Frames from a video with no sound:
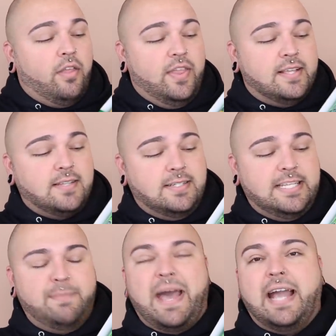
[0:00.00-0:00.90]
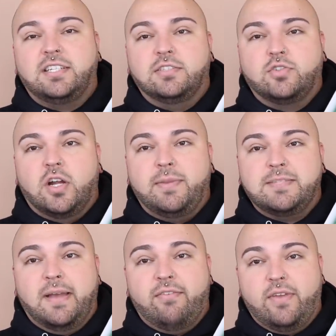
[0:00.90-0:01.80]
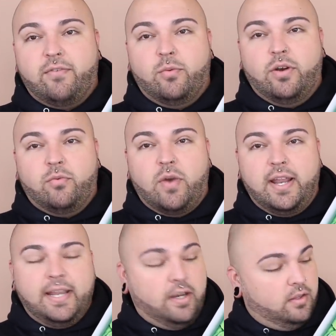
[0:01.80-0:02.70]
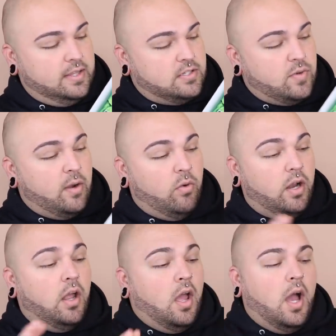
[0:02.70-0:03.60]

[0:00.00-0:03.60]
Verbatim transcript: This Deep Action Scrub is my favorite one right here, this right one.